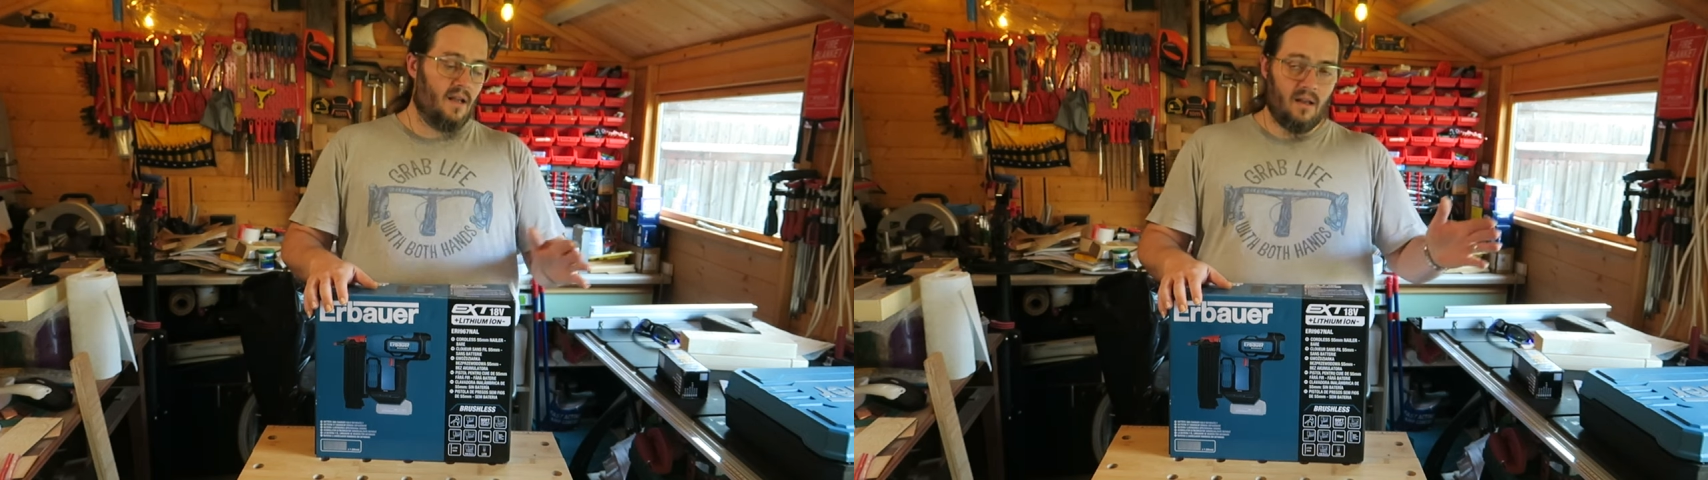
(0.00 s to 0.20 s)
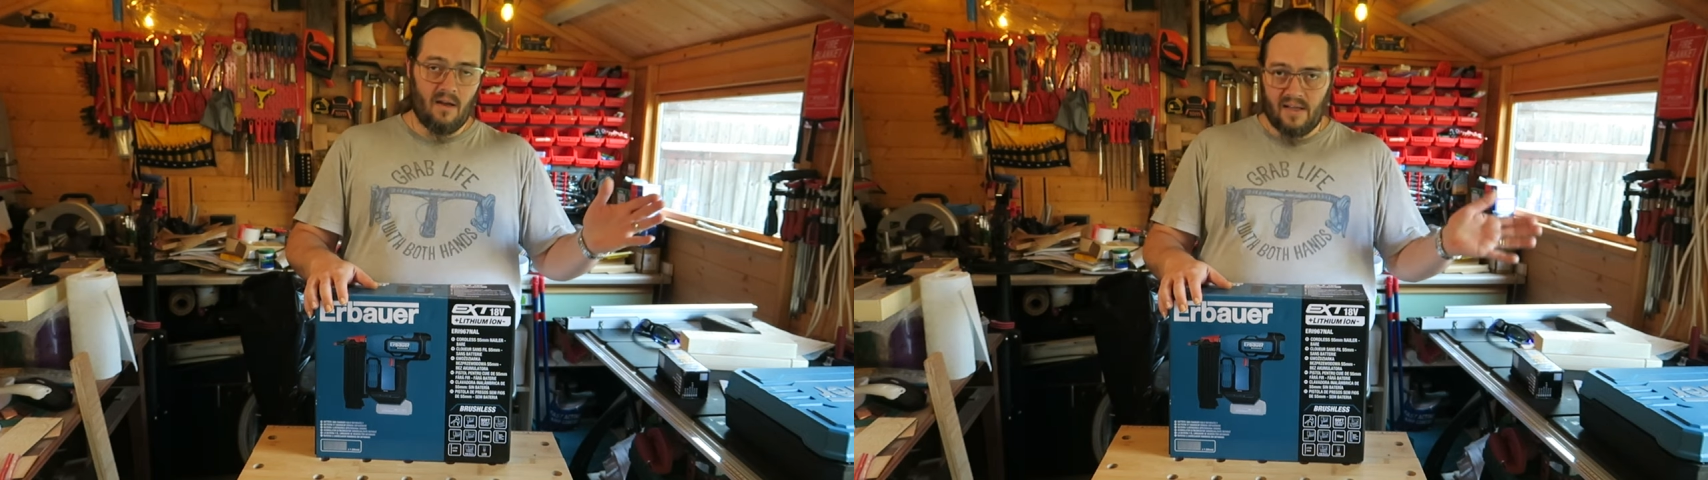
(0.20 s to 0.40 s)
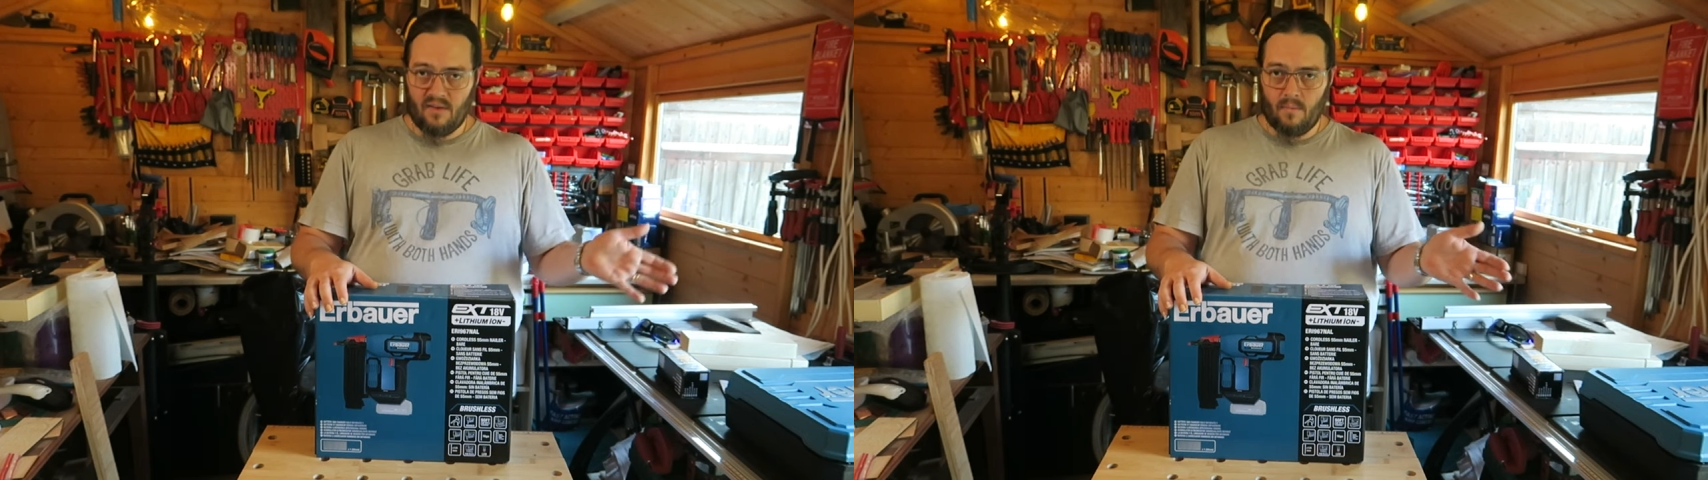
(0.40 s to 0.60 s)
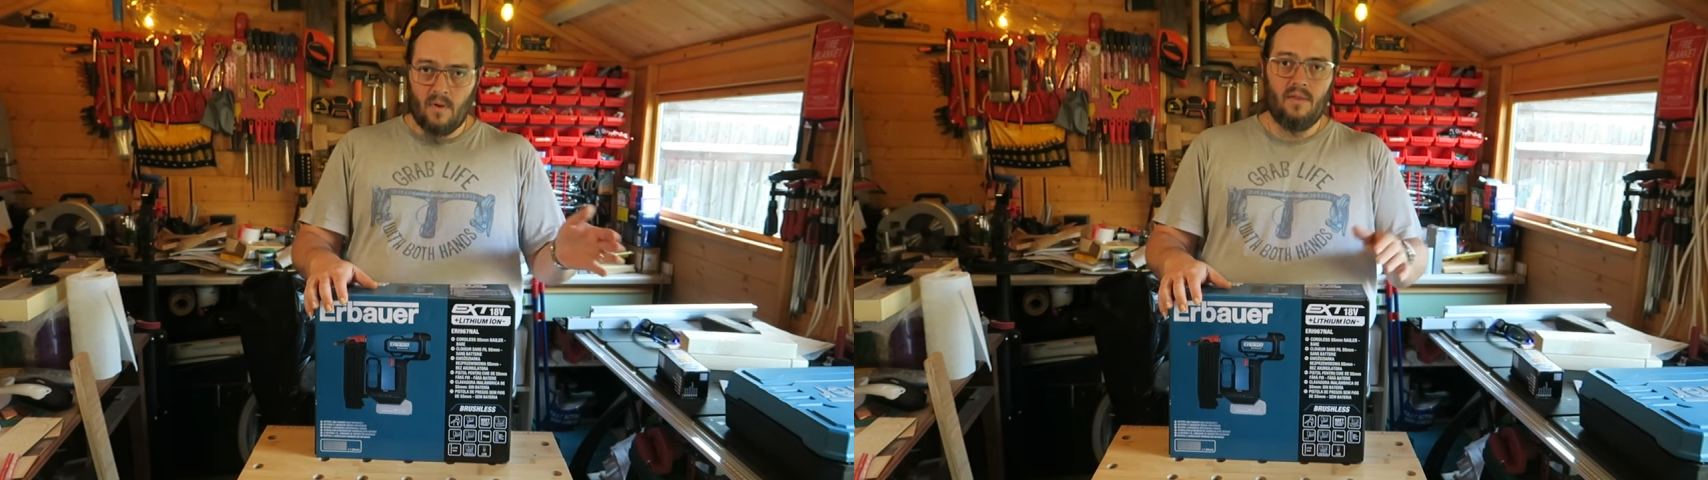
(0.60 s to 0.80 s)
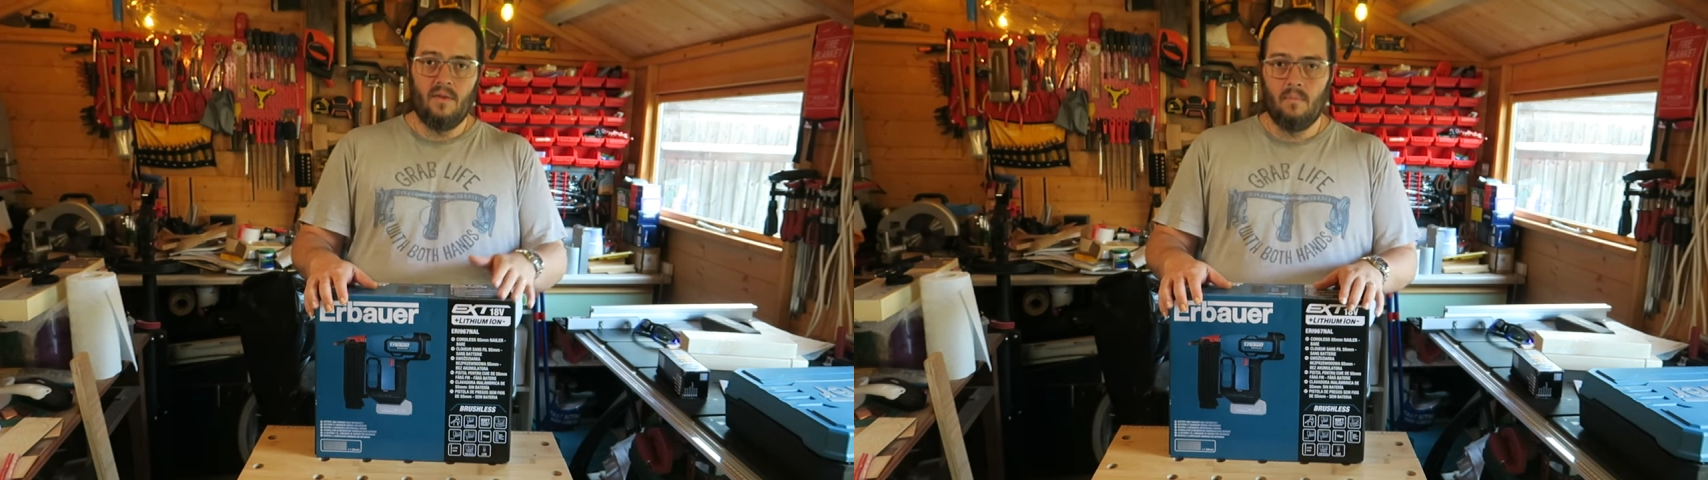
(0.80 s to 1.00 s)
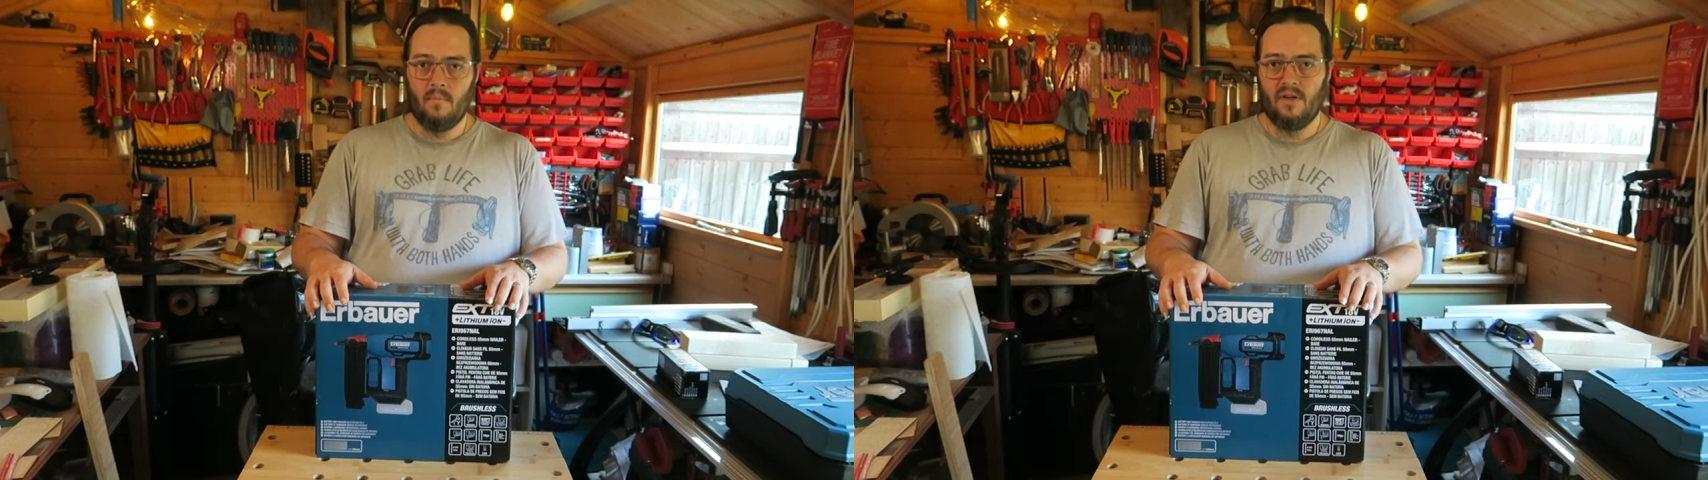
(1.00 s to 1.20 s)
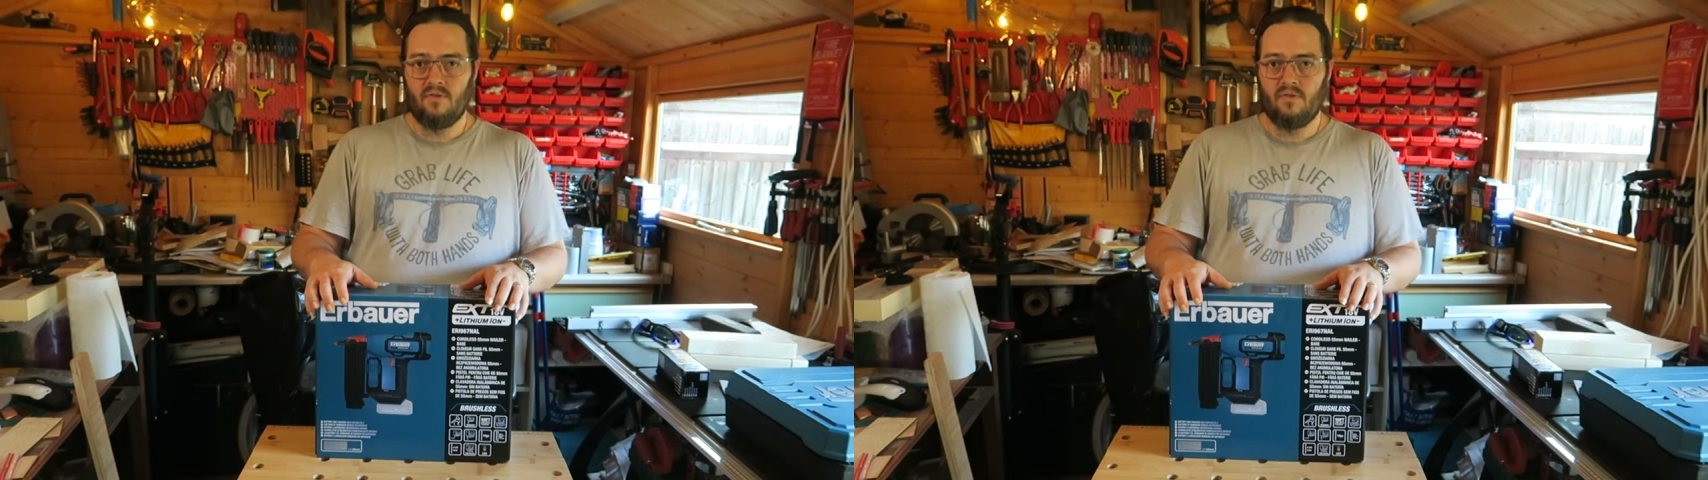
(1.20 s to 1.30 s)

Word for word: like the one that my